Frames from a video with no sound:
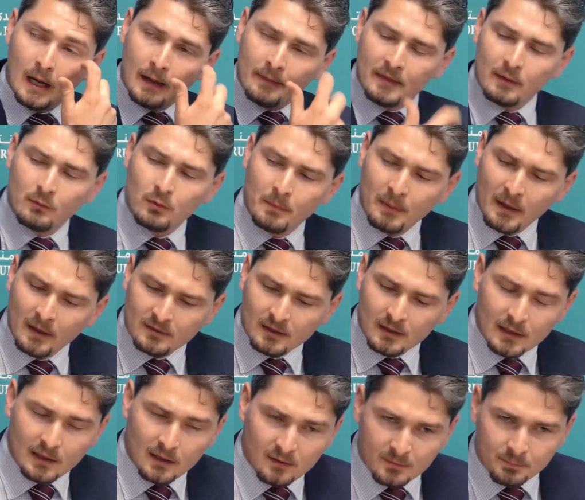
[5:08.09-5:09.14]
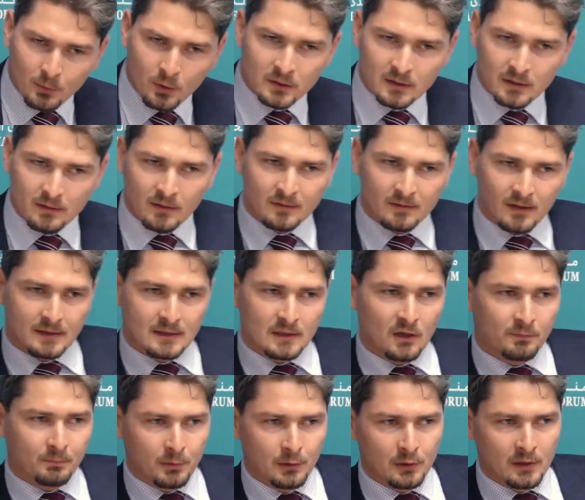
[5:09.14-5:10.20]
And they were basically exporting this
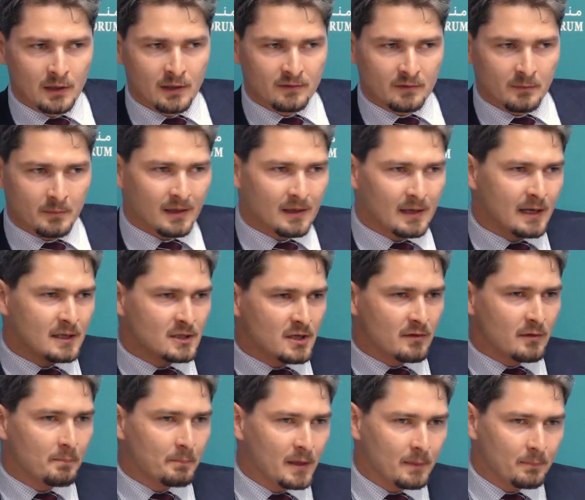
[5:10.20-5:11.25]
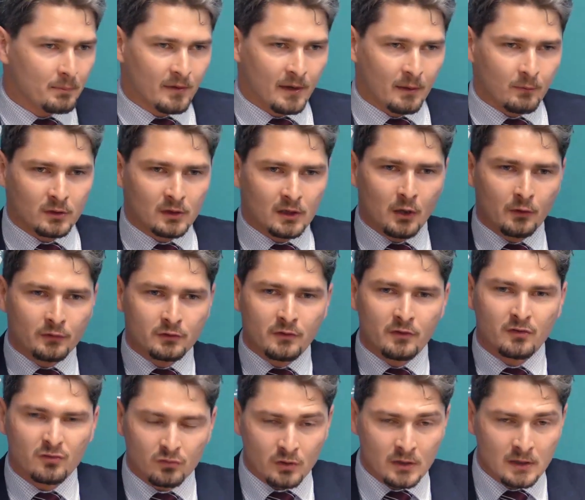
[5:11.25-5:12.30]
idea of pluralism, engaging the people that would go to
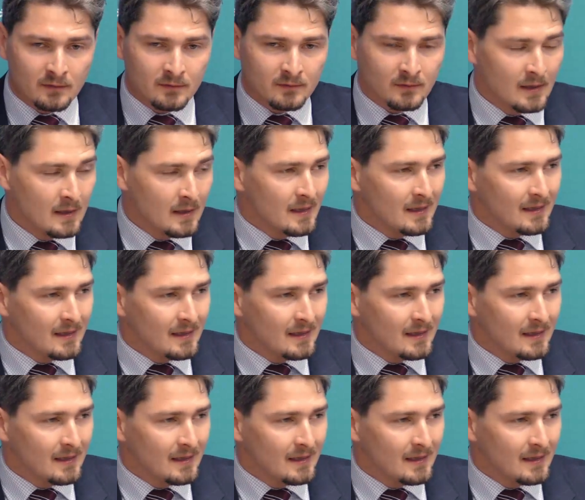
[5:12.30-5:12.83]
the streets.